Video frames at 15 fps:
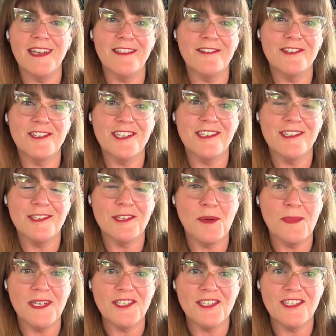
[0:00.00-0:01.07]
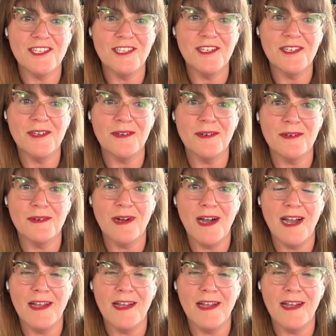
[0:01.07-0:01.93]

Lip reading: There's just so much to do.